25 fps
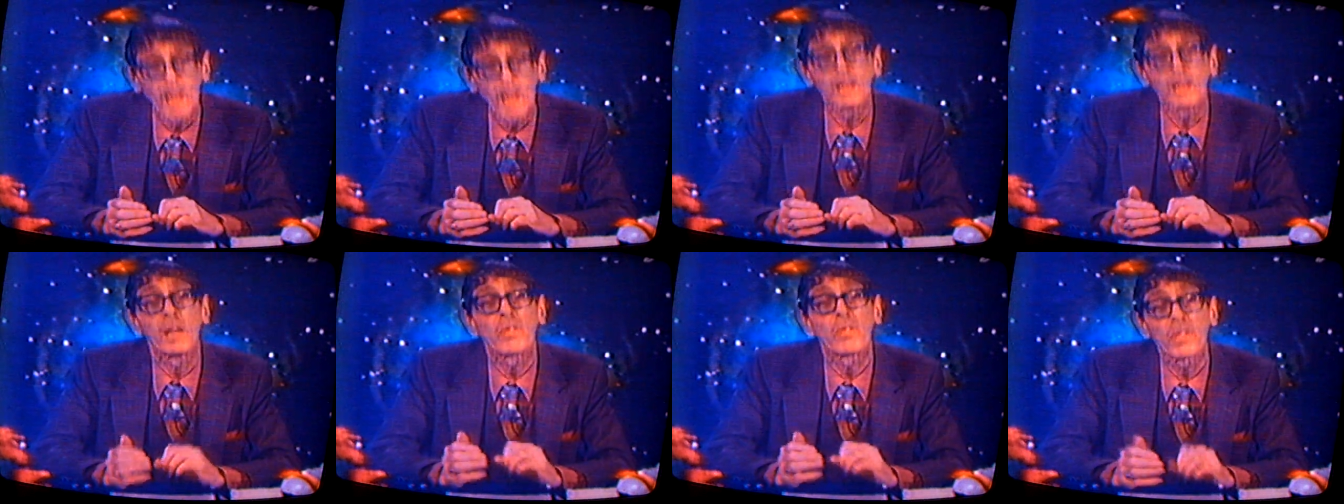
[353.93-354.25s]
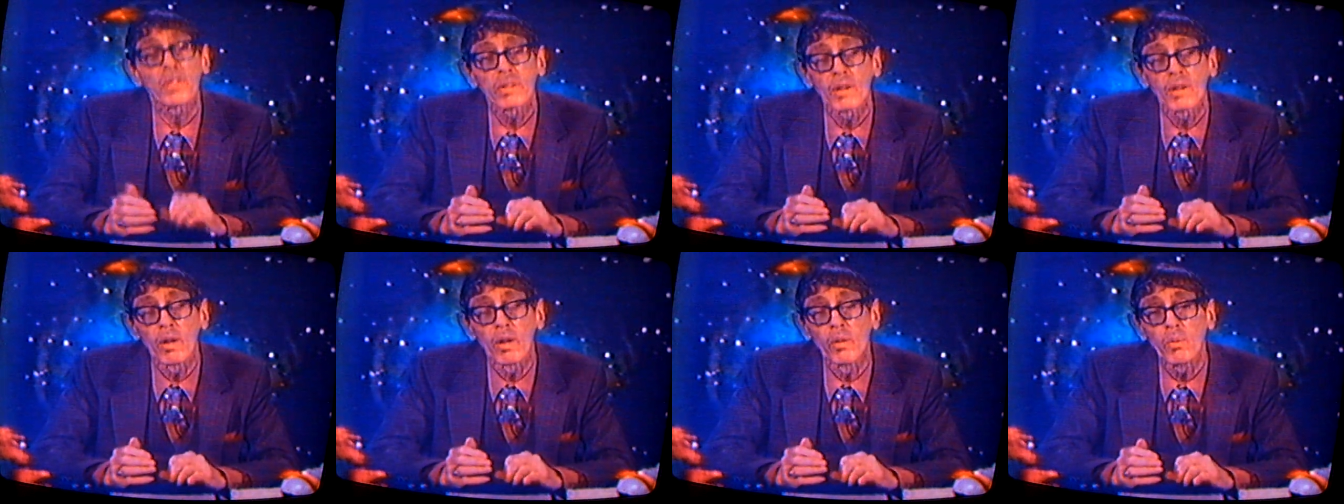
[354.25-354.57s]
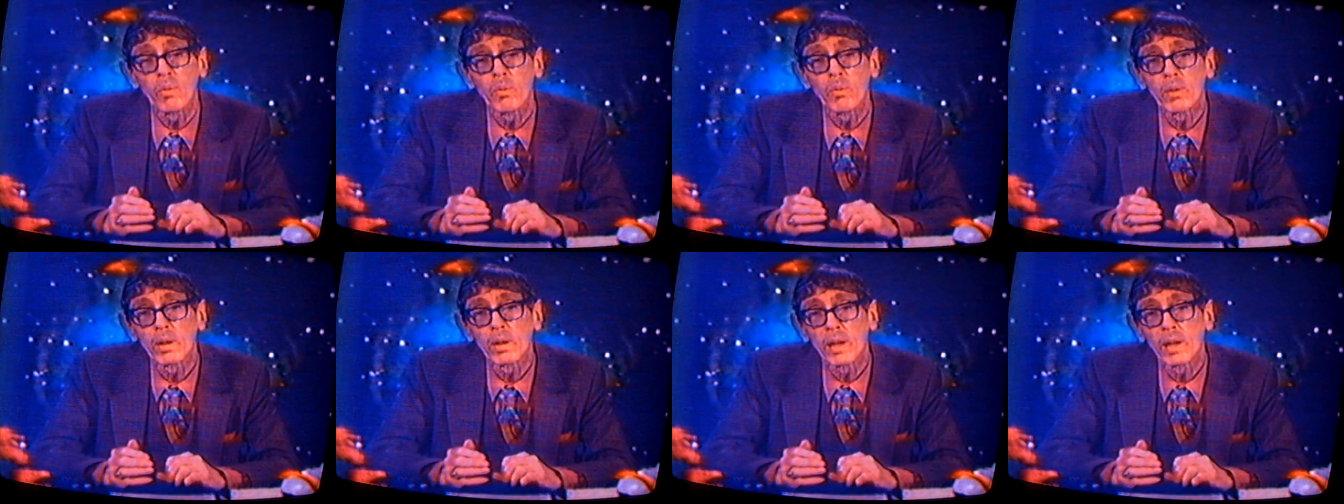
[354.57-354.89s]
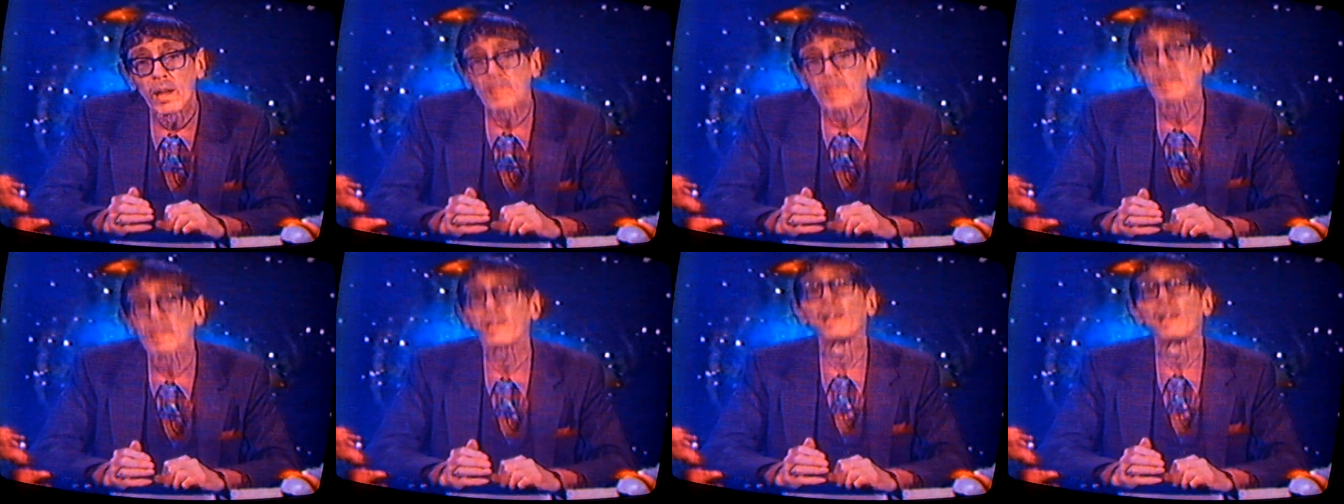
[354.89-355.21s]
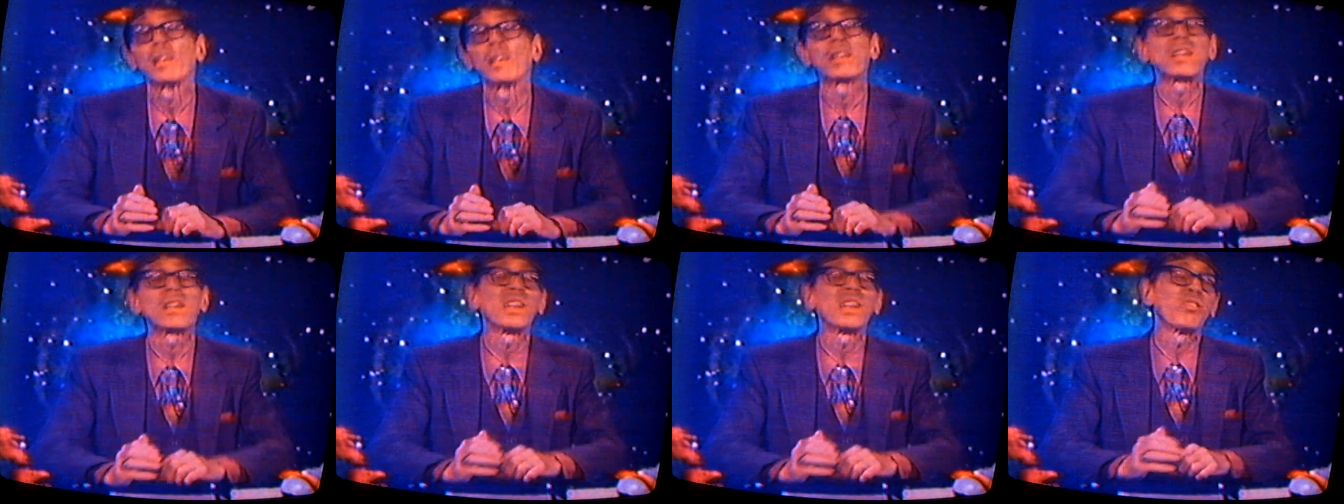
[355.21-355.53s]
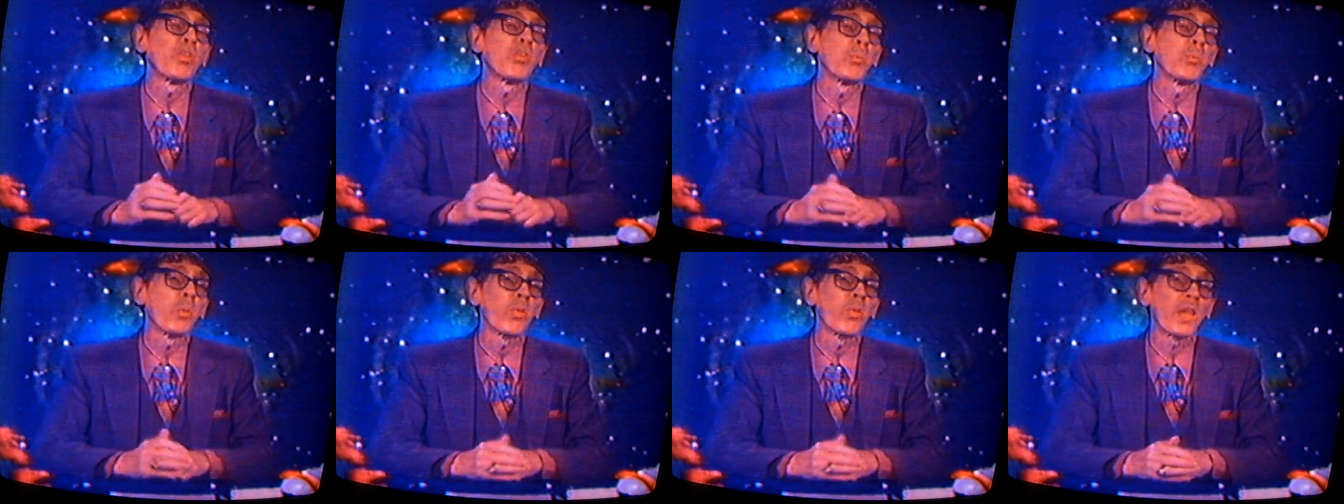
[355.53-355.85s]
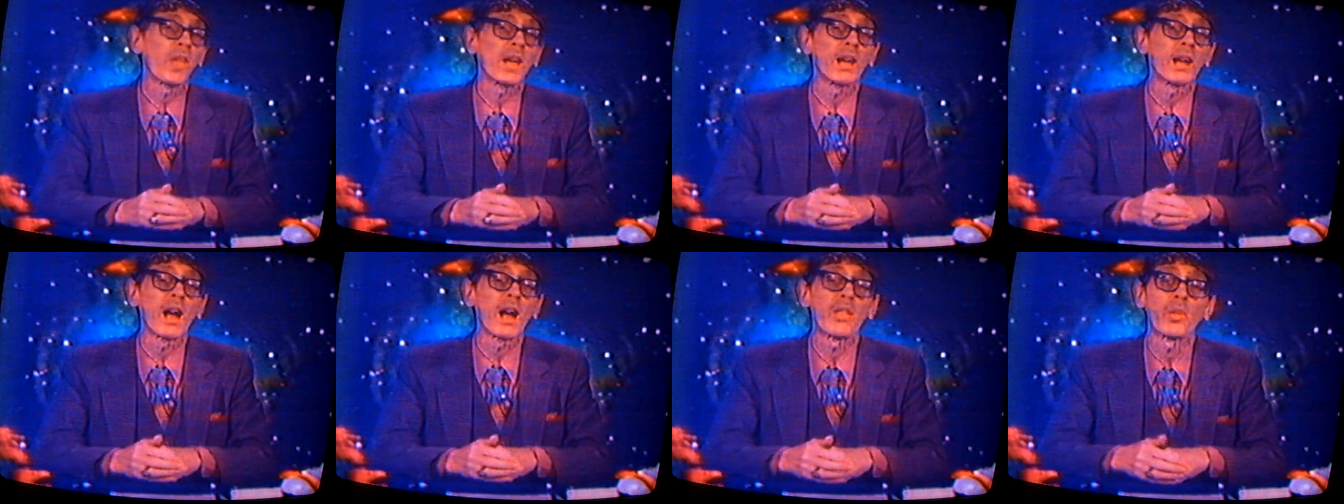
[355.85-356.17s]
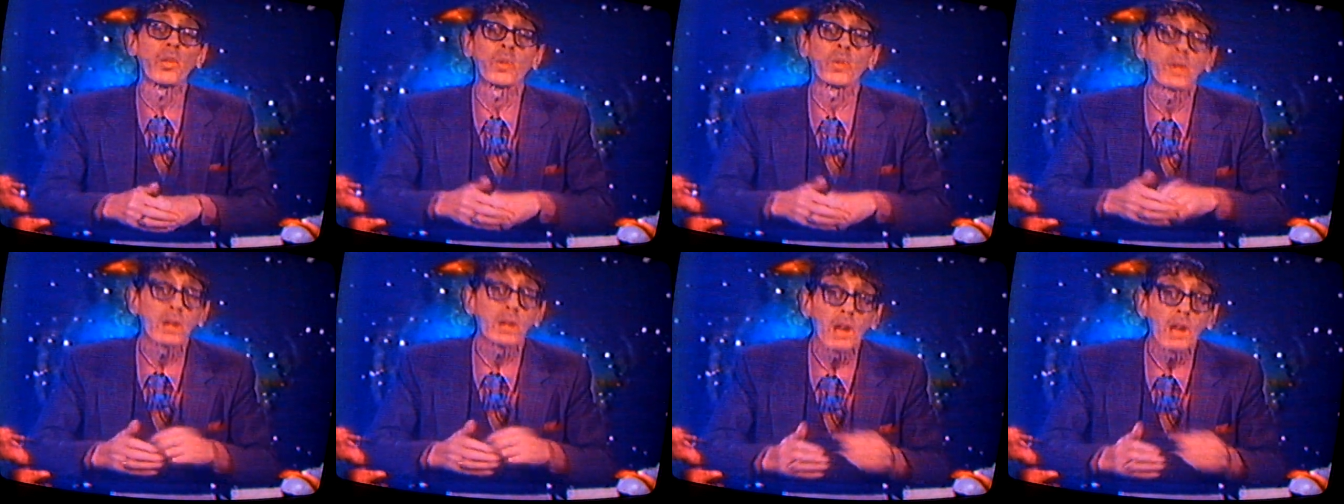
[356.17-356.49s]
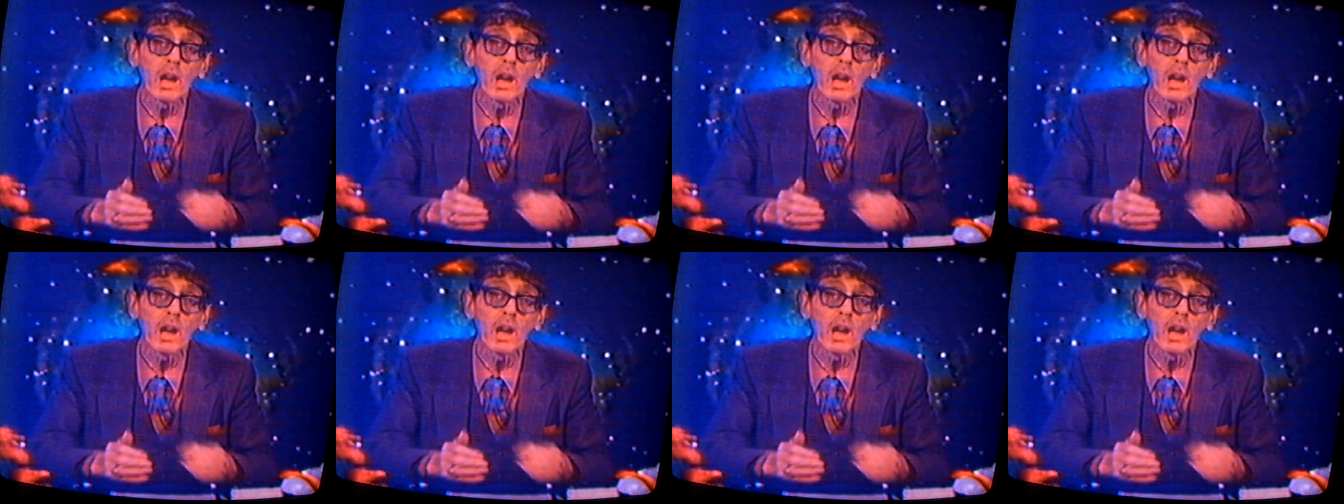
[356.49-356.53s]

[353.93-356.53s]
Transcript: And if so, is it conceivable that either